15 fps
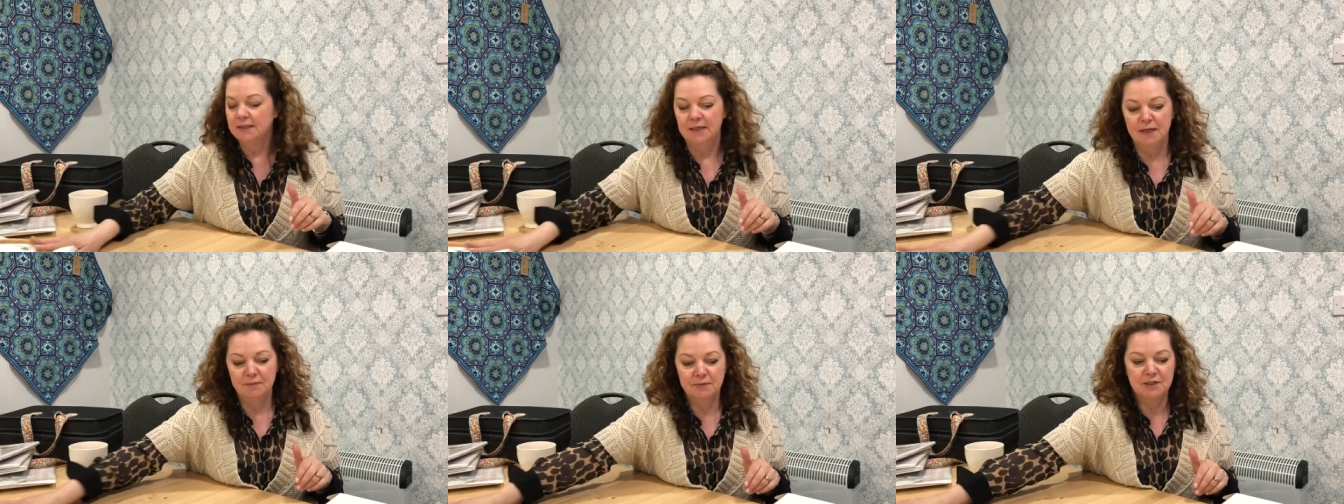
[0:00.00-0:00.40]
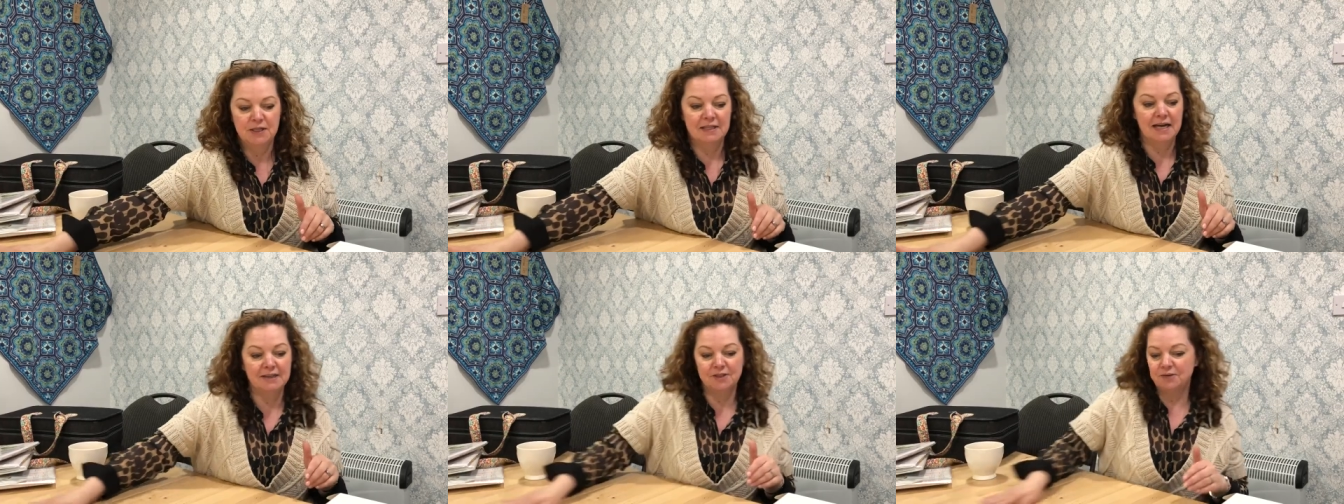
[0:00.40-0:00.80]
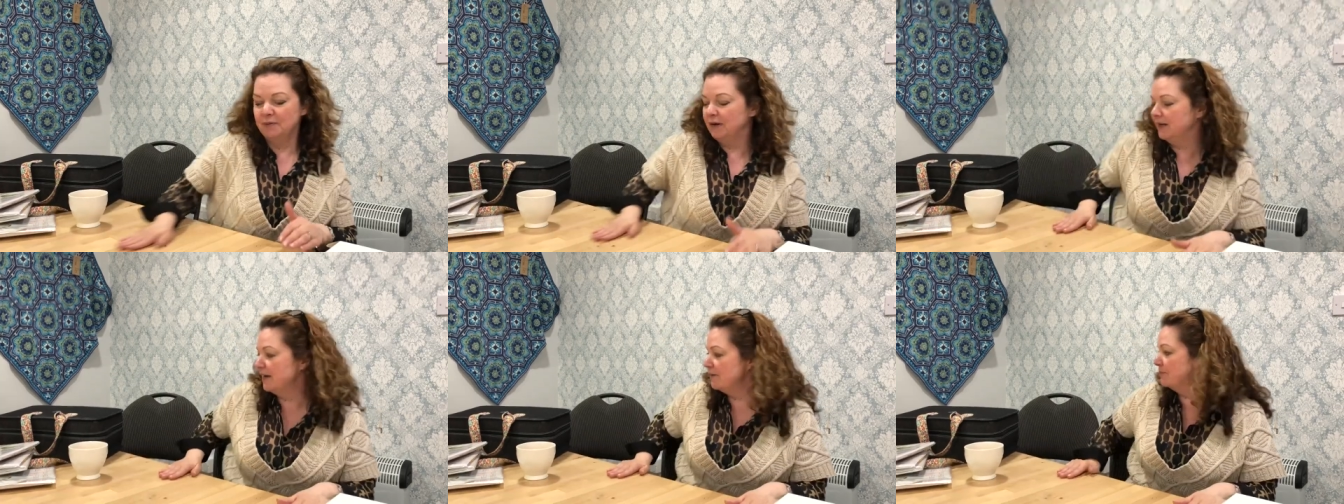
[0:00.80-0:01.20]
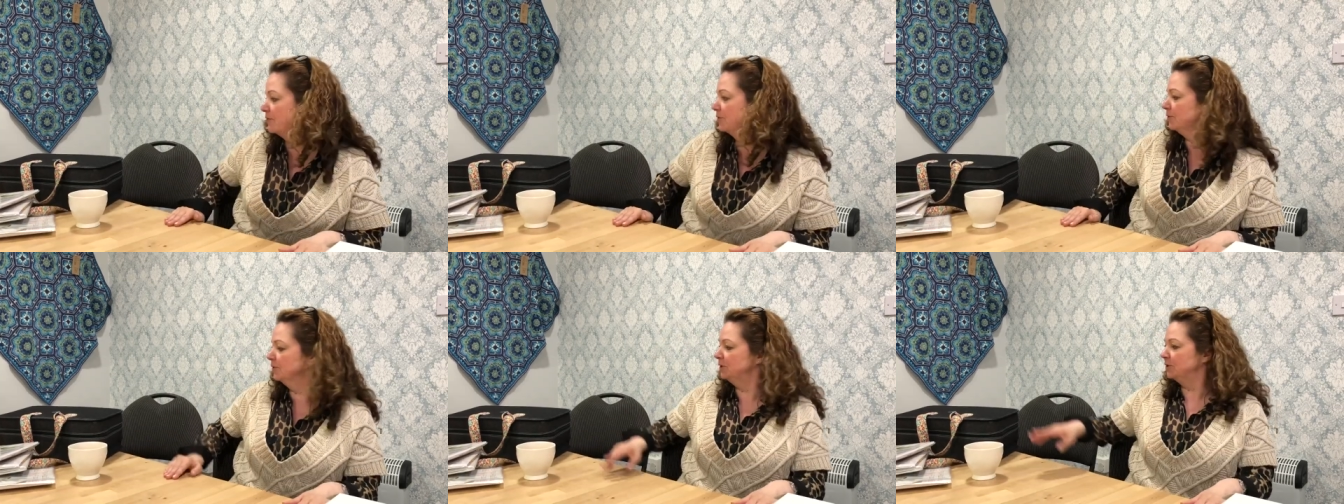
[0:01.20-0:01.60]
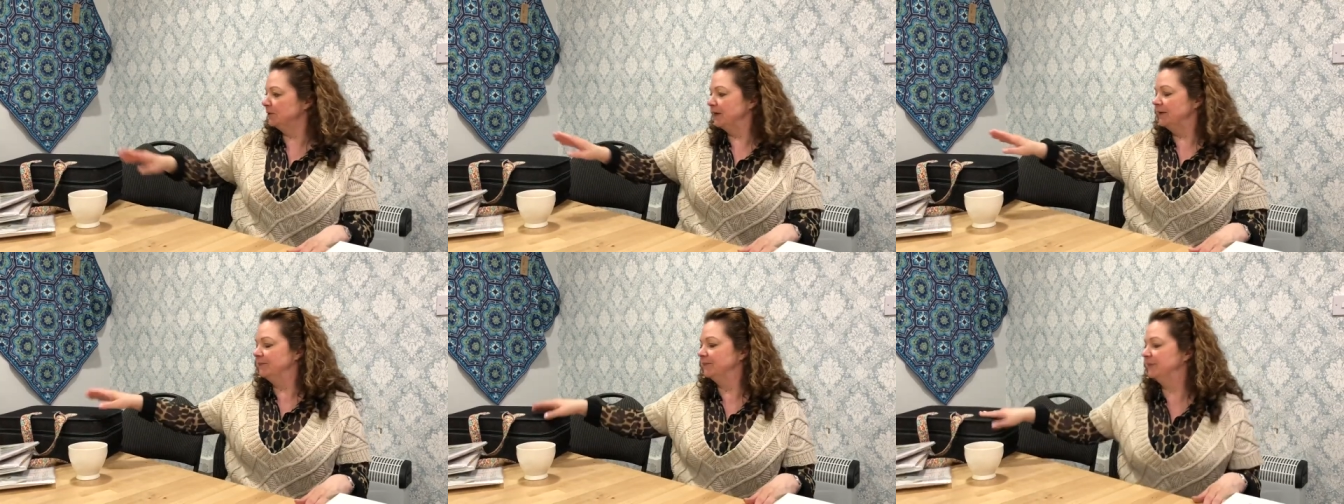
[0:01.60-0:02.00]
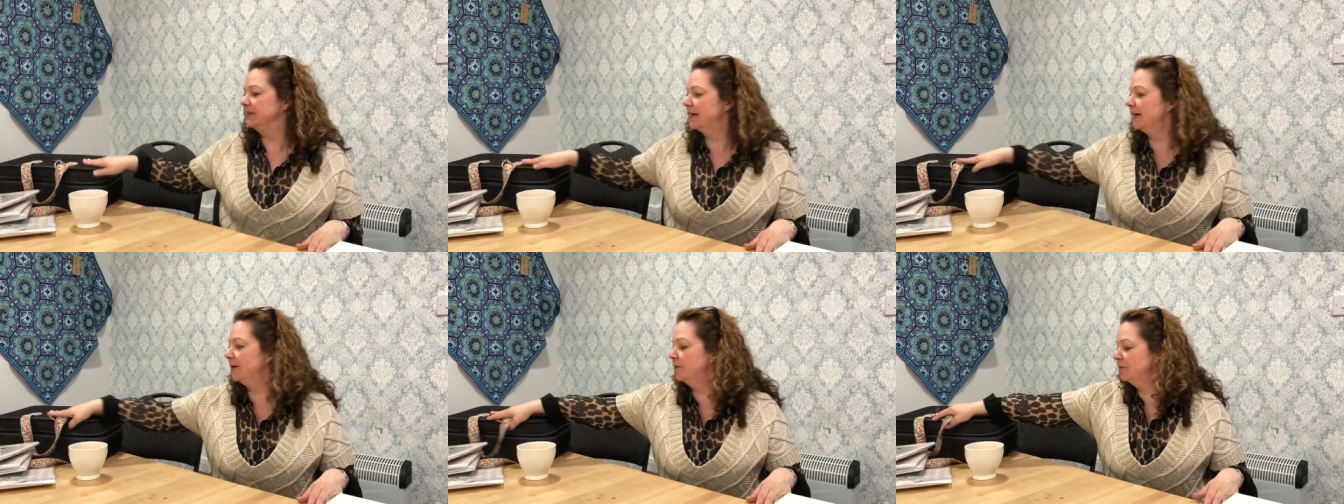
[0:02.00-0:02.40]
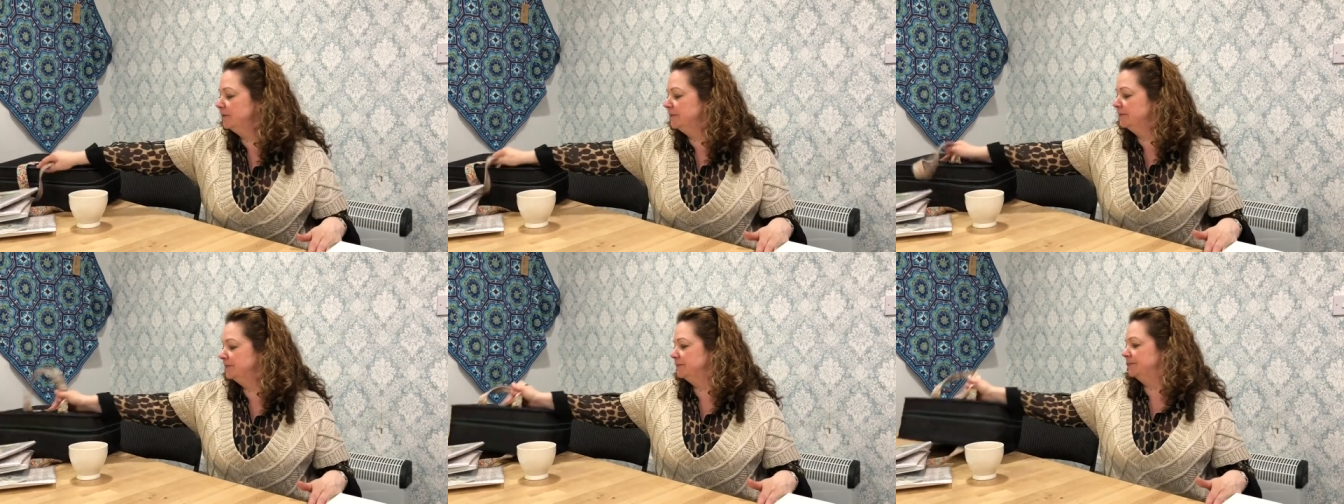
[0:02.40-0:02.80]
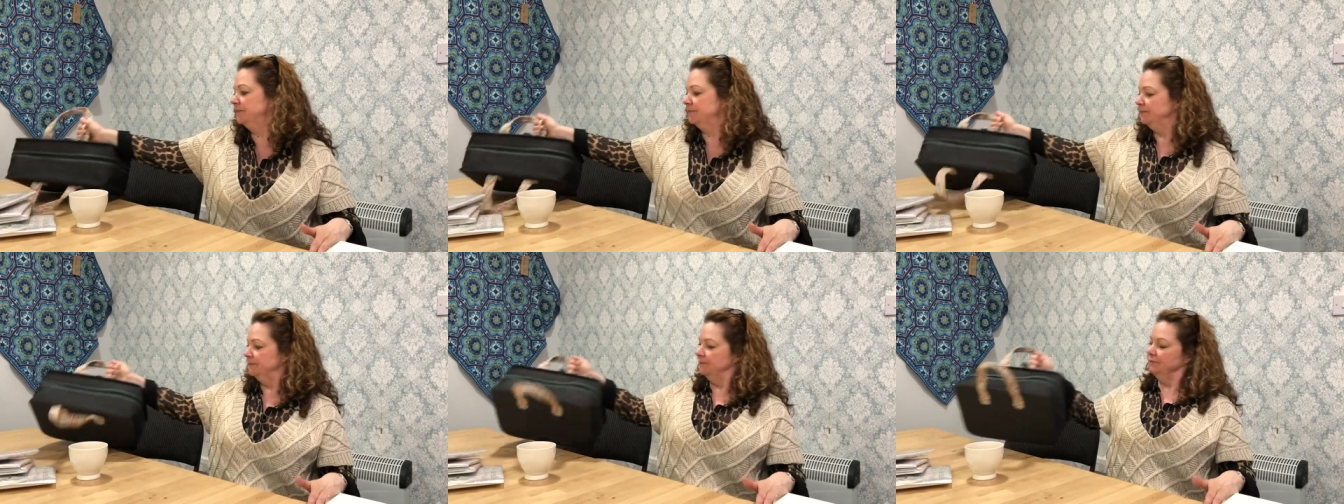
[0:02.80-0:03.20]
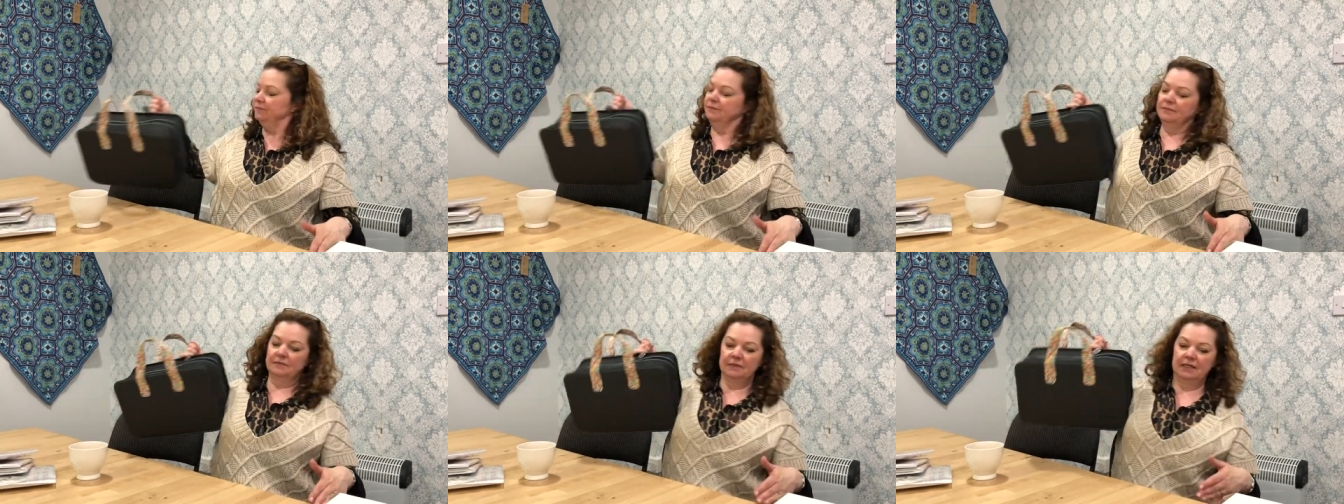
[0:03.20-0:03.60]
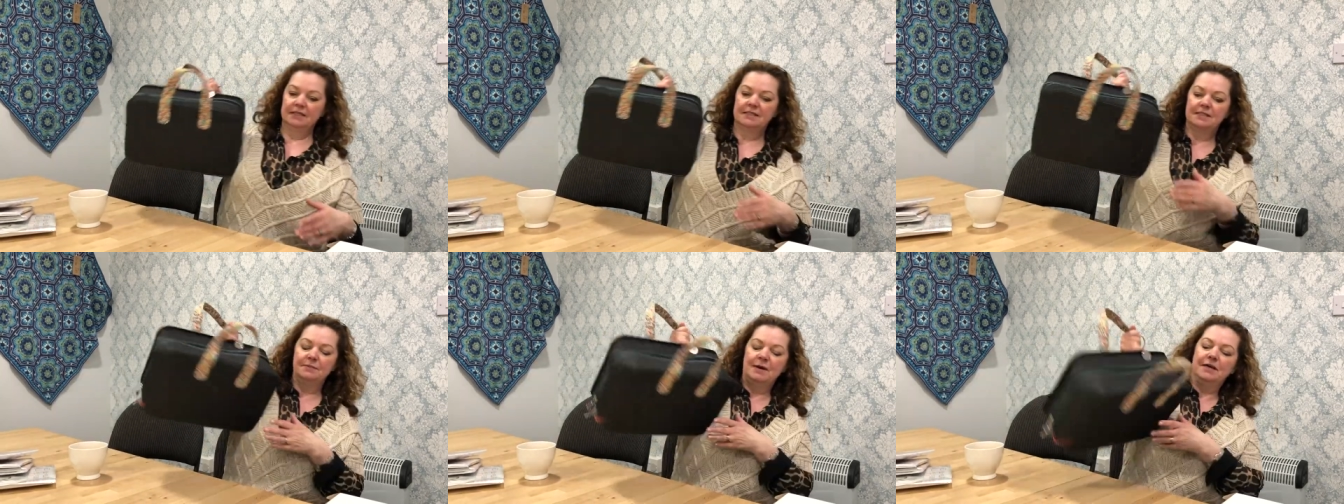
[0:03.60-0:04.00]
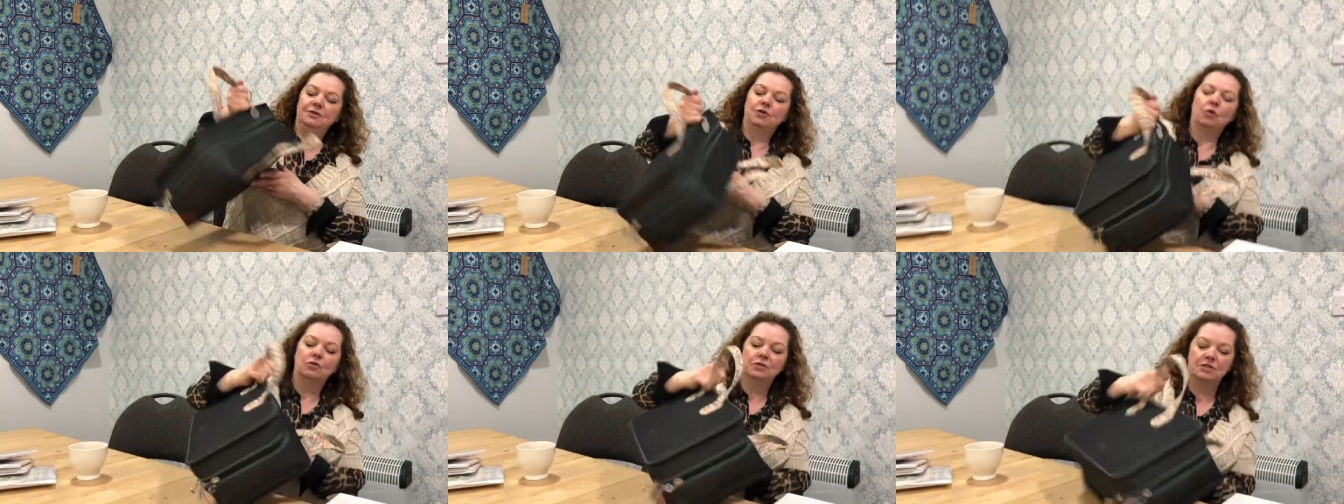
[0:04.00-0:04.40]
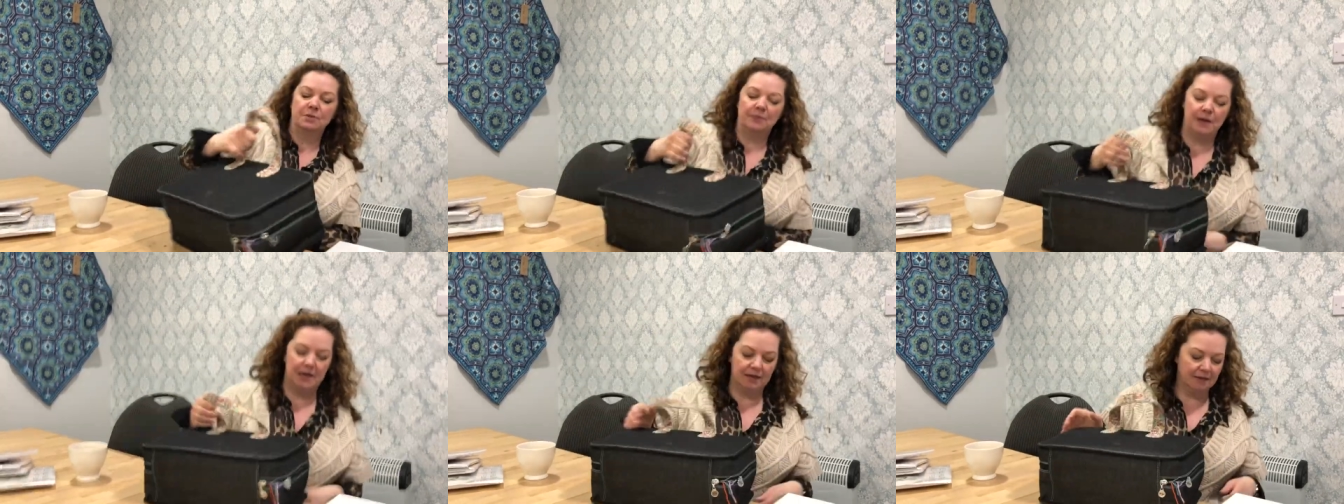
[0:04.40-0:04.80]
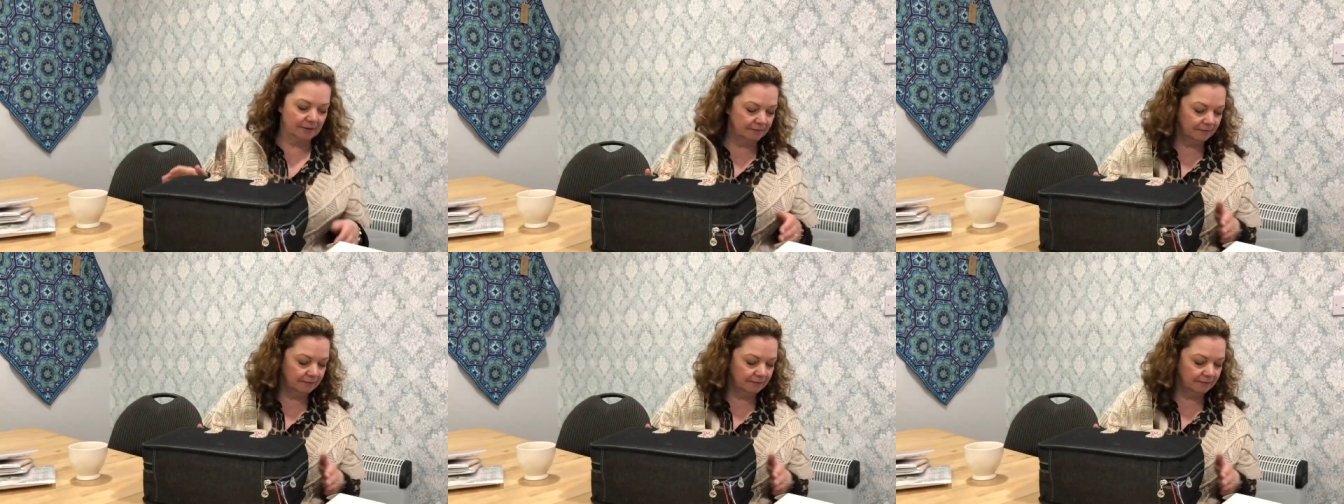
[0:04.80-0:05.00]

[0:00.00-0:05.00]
Um, so that's my embroidery. Now, into my doctor bag.